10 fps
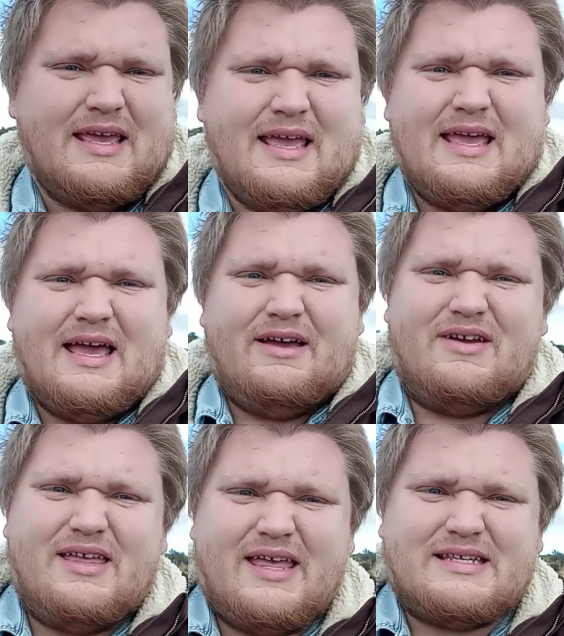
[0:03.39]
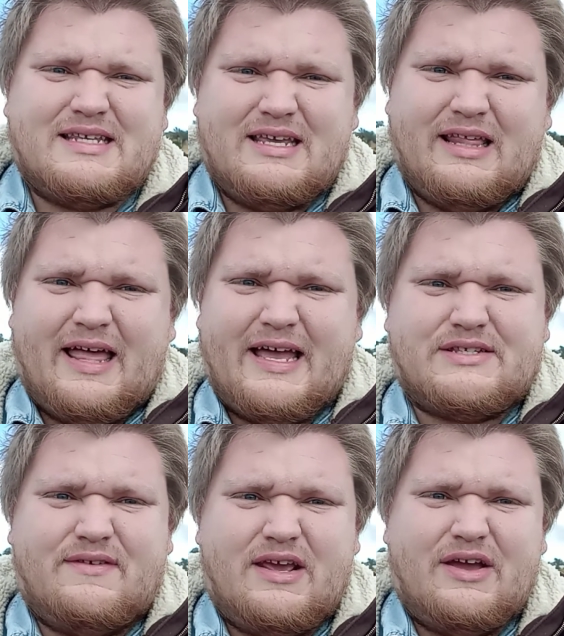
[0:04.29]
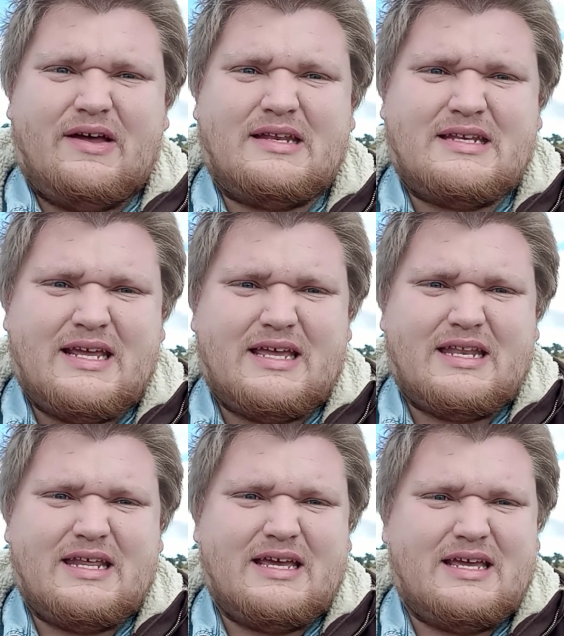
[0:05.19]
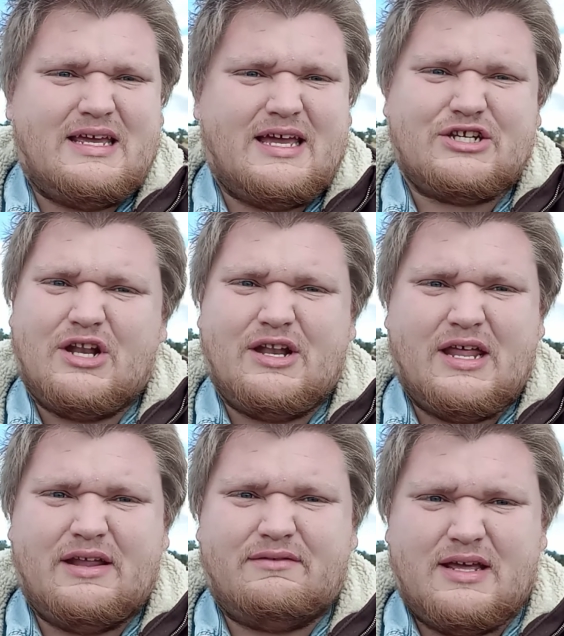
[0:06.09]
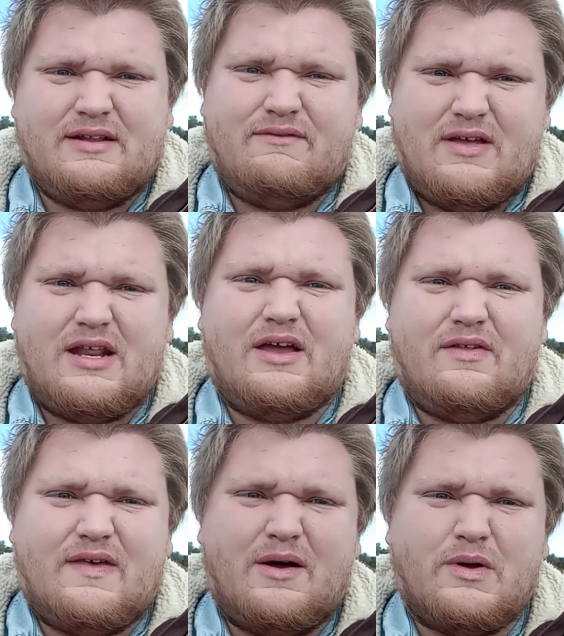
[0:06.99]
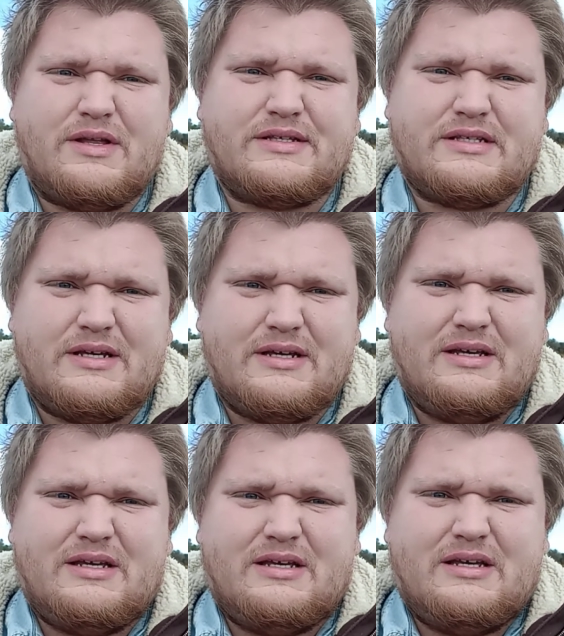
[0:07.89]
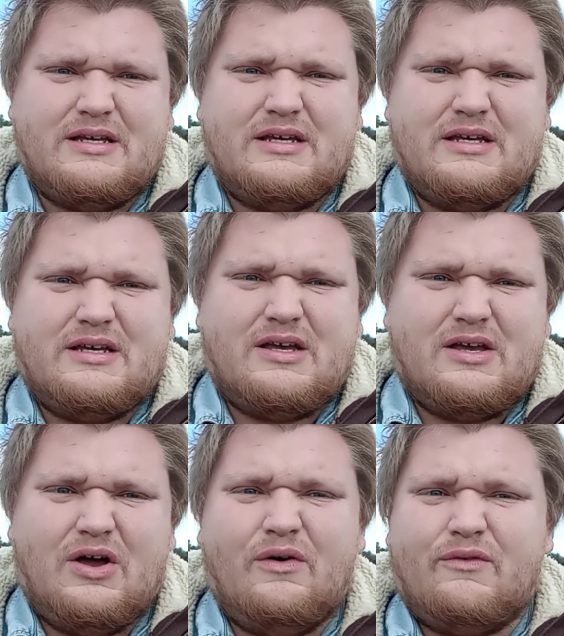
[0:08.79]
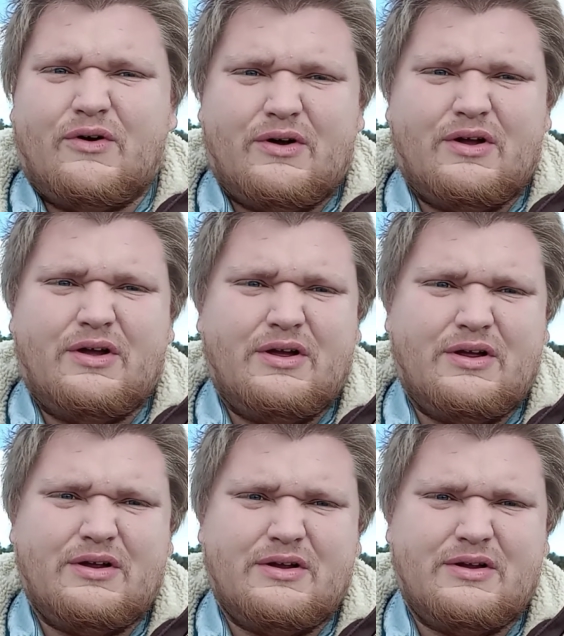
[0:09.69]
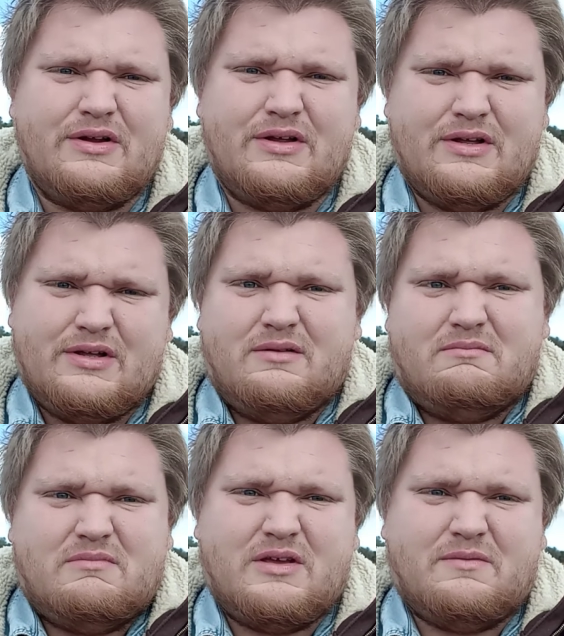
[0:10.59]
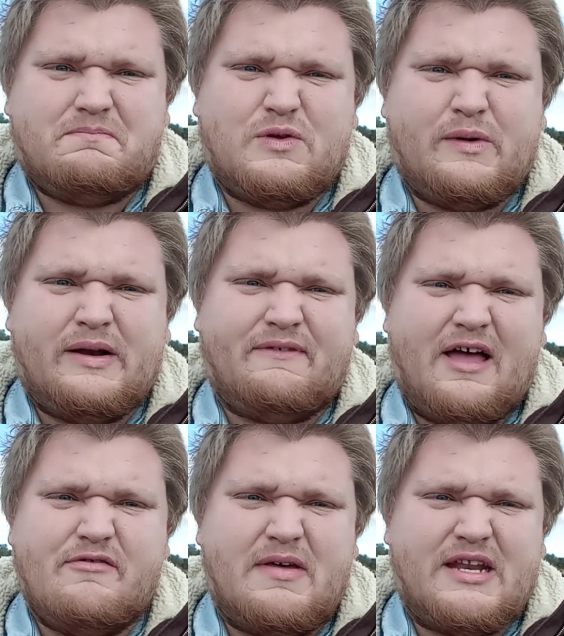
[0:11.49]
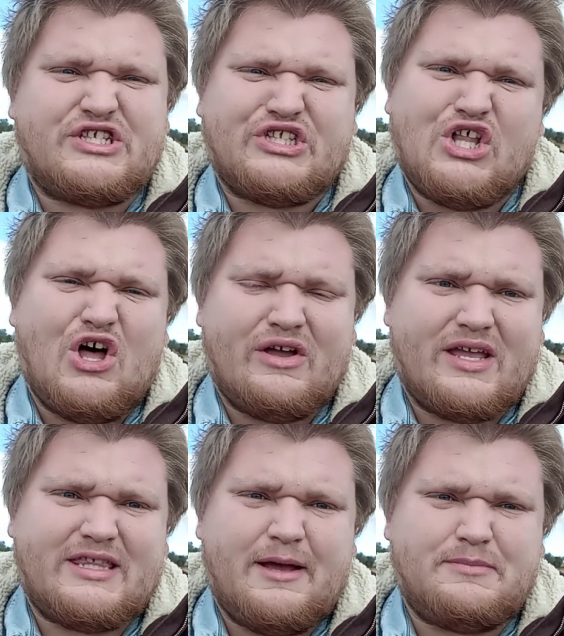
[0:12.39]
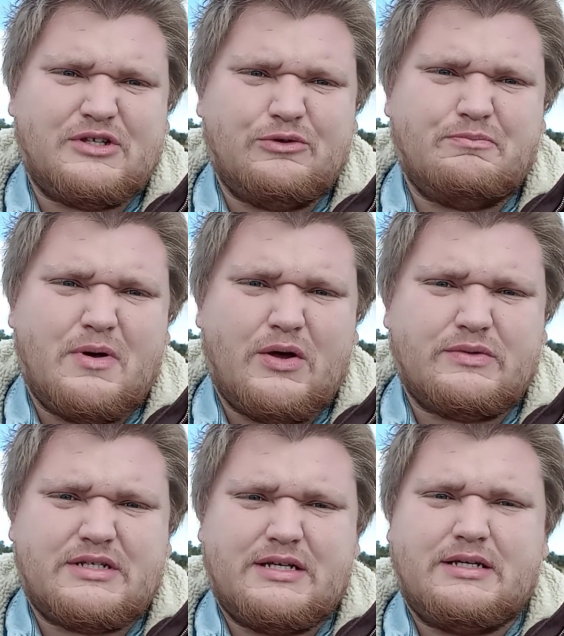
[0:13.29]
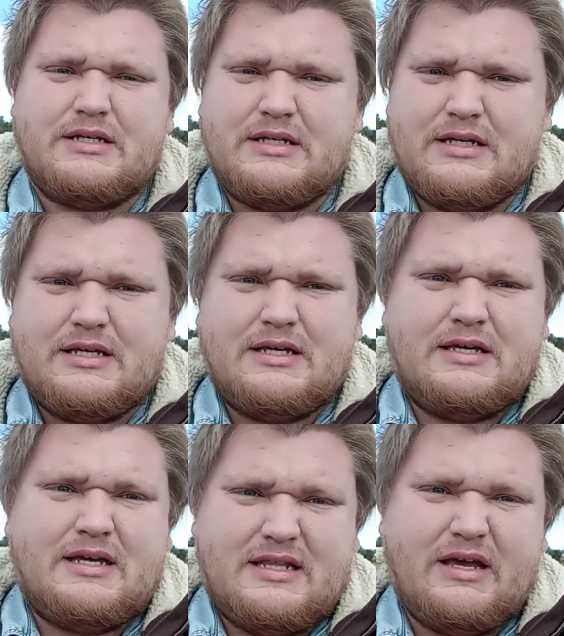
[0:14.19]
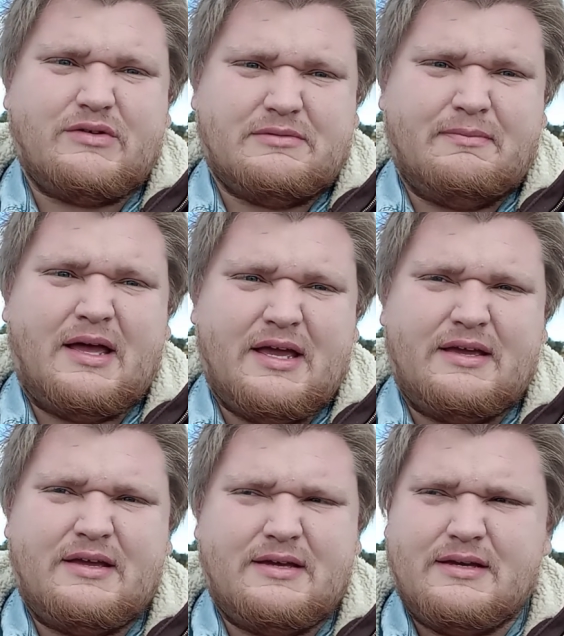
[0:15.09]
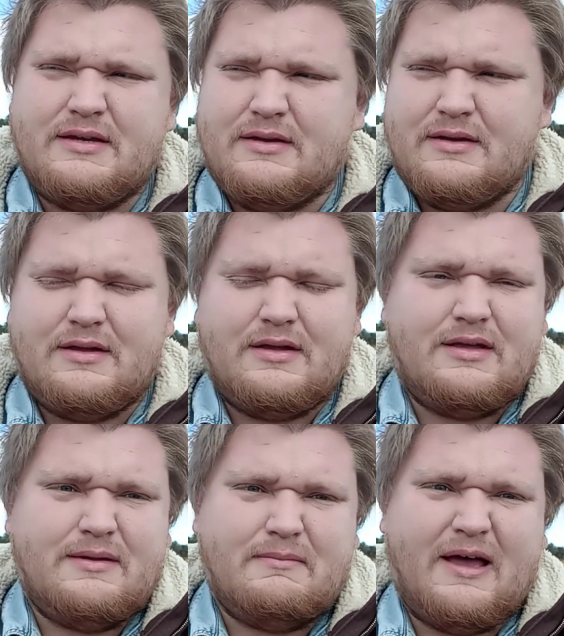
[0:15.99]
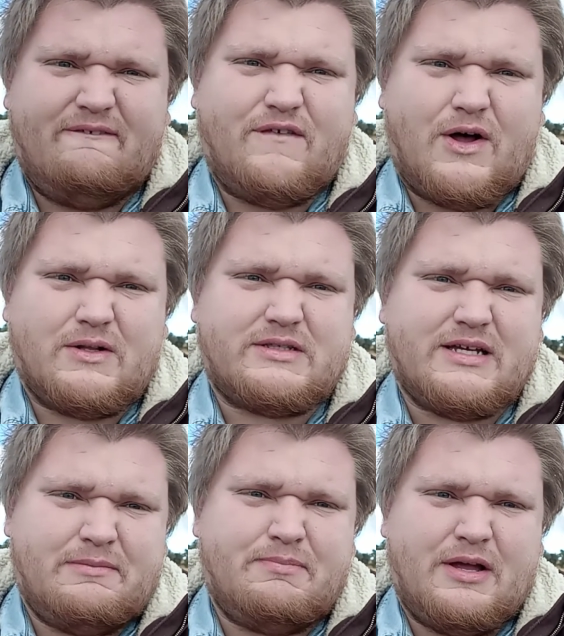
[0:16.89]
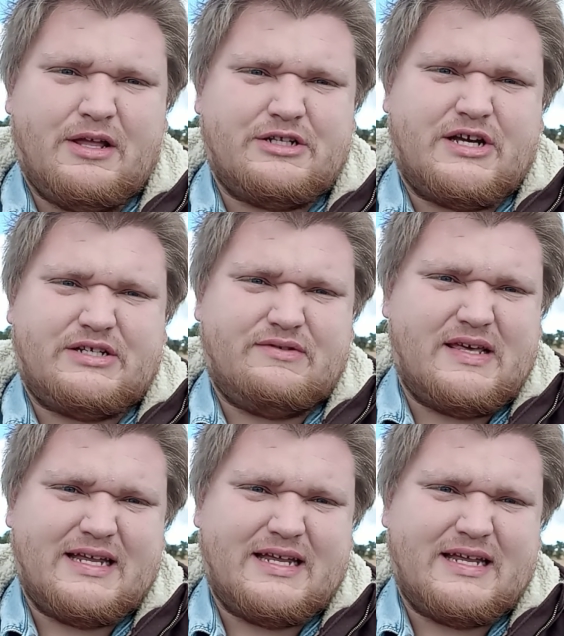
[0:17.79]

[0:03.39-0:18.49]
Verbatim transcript: I realized in the last video I did, I should not have done a video that was over, you know, 25 minutes long at the absolute most. And that was my, my fault. I apologize for that.